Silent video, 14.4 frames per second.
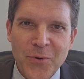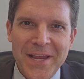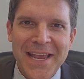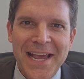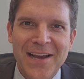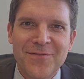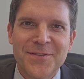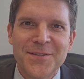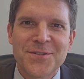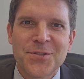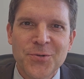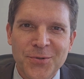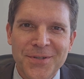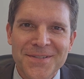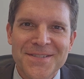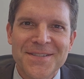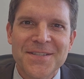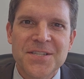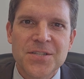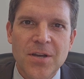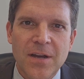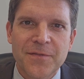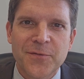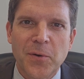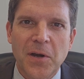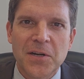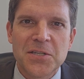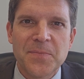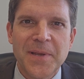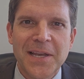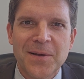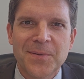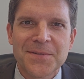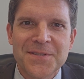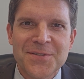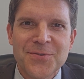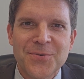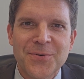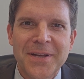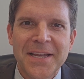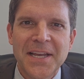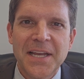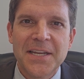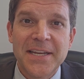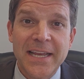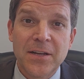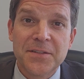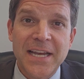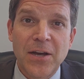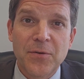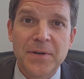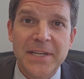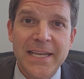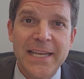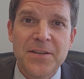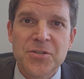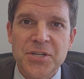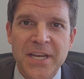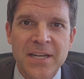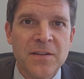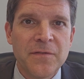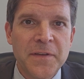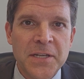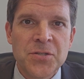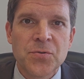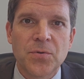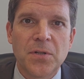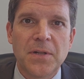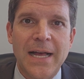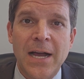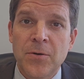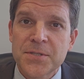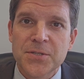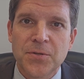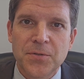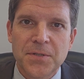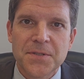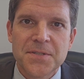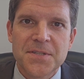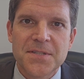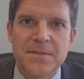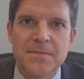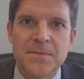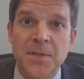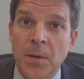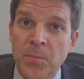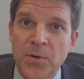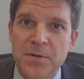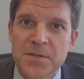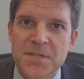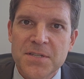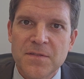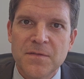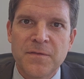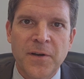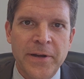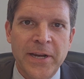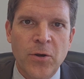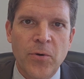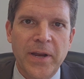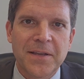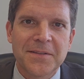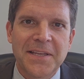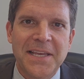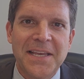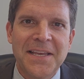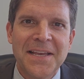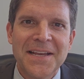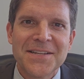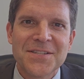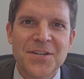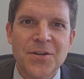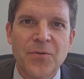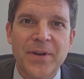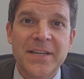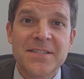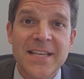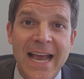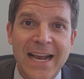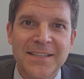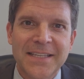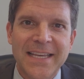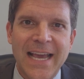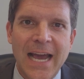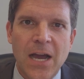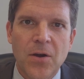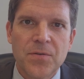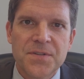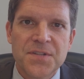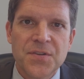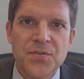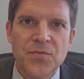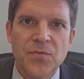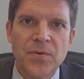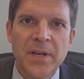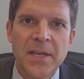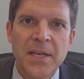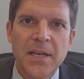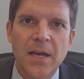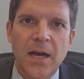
we have the tools and the software to be able to nail down each individual household's numbers very quickly to know exactly how to